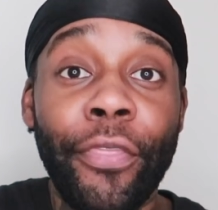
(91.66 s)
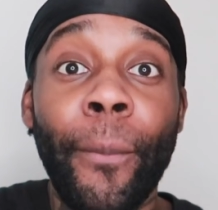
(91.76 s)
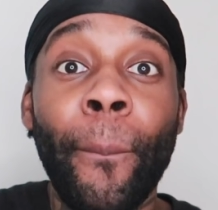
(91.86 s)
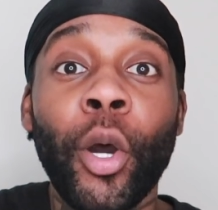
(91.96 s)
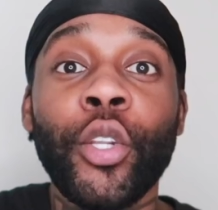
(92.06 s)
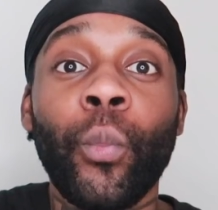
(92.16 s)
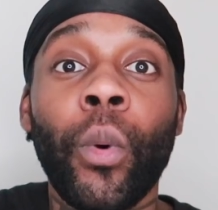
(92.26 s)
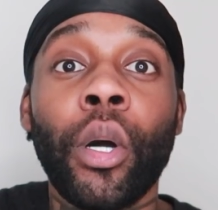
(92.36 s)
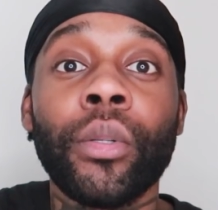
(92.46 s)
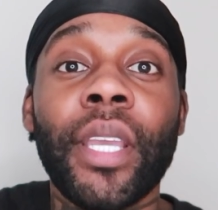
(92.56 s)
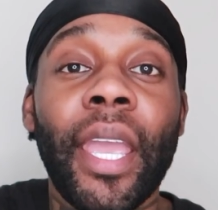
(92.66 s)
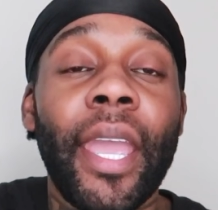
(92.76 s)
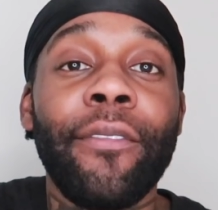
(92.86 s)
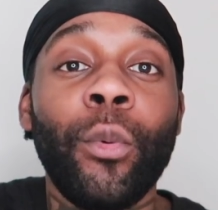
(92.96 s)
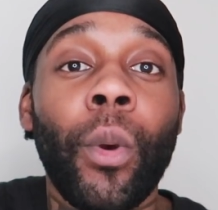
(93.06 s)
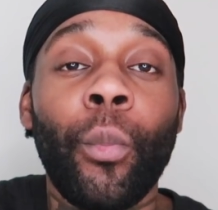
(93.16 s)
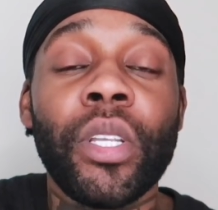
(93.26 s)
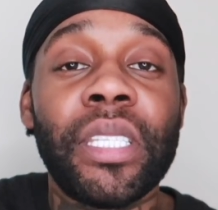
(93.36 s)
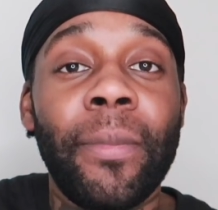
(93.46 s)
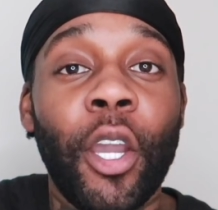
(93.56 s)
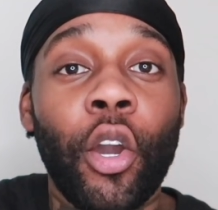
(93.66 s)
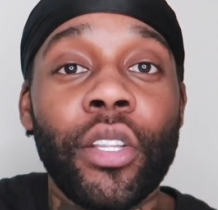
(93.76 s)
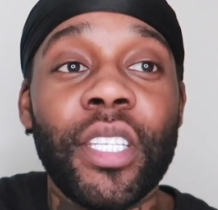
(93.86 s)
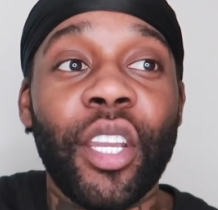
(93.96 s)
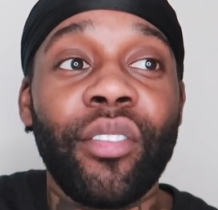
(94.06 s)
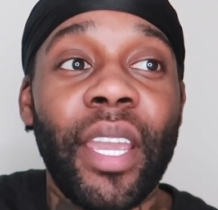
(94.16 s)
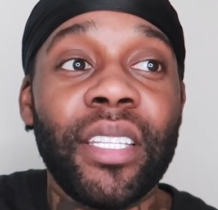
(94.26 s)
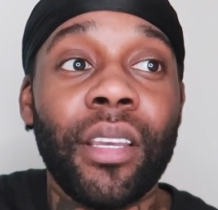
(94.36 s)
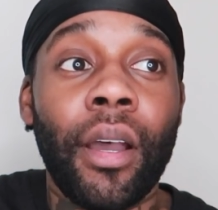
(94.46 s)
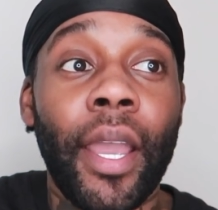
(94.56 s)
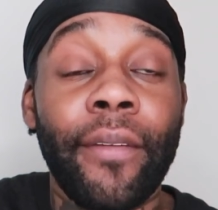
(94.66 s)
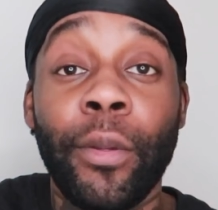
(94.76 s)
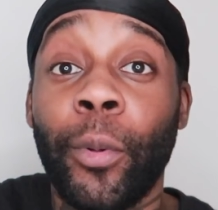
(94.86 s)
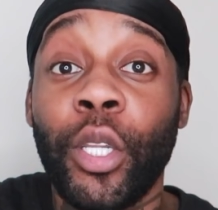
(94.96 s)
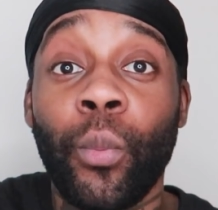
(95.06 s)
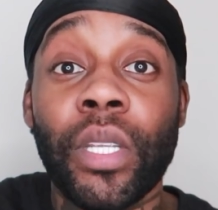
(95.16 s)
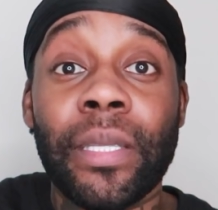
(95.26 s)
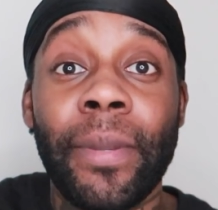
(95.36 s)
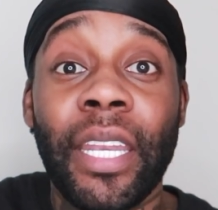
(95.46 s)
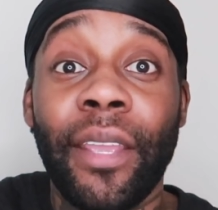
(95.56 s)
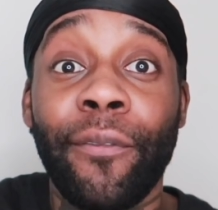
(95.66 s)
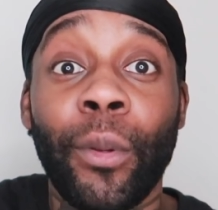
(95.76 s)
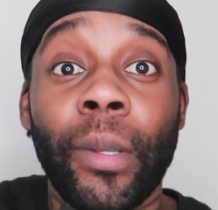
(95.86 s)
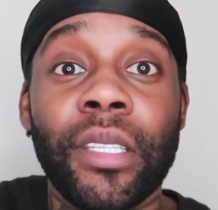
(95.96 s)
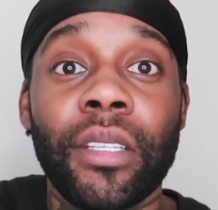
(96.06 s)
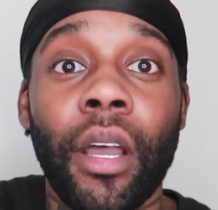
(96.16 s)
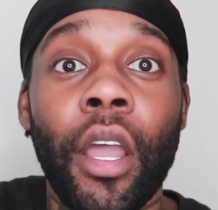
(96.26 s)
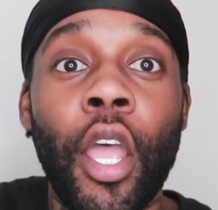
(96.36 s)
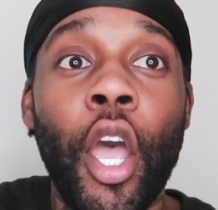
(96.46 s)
the modern world, everyone wants to be a content creator, everybody wants to be an influencer.